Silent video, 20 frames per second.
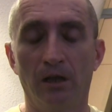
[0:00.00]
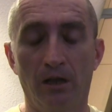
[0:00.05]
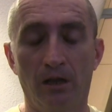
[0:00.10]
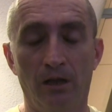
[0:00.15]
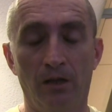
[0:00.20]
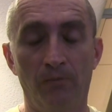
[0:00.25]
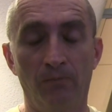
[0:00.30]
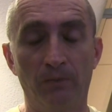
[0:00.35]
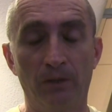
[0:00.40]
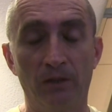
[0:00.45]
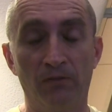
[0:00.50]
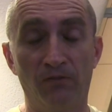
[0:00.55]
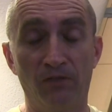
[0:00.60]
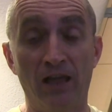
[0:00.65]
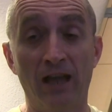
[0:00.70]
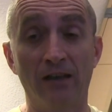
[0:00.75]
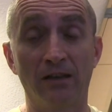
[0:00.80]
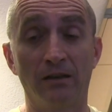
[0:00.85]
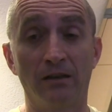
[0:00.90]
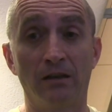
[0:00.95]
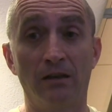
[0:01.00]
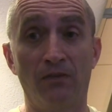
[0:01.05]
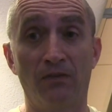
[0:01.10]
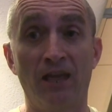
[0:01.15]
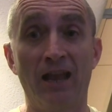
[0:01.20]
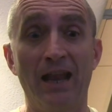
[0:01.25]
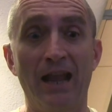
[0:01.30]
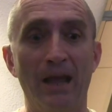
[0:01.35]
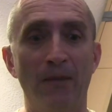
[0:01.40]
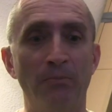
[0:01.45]
Um, if that if
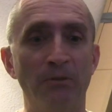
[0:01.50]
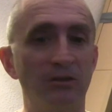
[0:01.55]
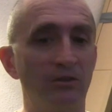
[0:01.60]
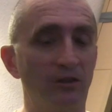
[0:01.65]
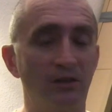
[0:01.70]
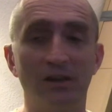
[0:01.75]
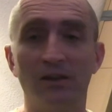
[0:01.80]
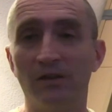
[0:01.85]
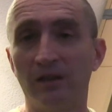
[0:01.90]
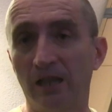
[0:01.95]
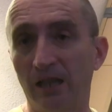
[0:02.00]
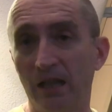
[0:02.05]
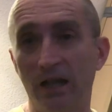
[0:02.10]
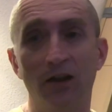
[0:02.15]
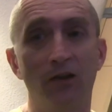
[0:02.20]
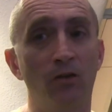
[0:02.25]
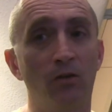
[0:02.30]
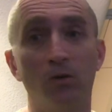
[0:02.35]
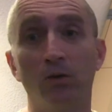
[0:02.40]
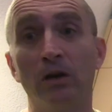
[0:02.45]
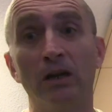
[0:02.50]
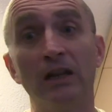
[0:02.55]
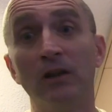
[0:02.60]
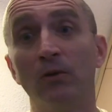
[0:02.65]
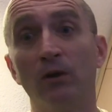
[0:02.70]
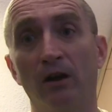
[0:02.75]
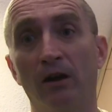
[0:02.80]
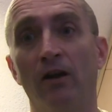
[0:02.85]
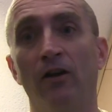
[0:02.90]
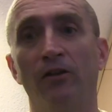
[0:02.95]
that happens here or
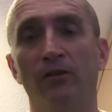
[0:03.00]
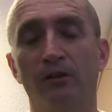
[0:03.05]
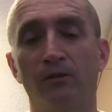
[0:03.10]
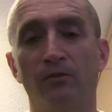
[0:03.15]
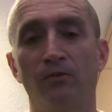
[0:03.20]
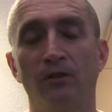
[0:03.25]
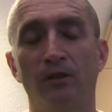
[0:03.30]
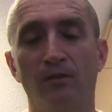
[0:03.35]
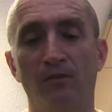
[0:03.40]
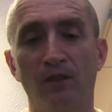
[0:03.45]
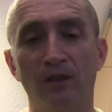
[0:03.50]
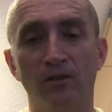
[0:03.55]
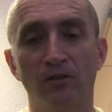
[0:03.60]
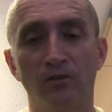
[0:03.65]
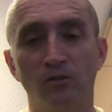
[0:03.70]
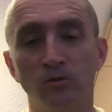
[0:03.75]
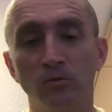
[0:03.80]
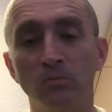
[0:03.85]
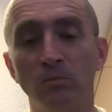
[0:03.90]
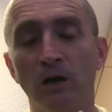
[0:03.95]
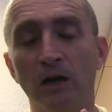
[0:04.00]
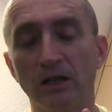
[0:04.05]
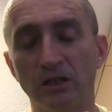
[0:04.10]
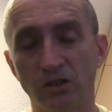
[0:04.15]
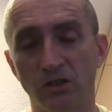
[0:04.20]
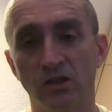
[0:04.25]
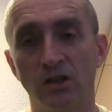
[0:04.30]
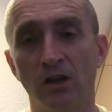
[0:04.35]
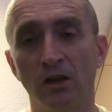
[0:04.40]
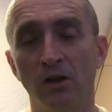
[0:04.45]
anywhere else, if, if there's too
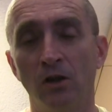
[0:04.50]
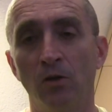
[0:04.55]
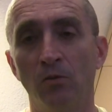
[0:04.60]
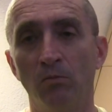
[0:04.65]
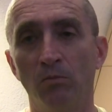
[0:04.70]
much,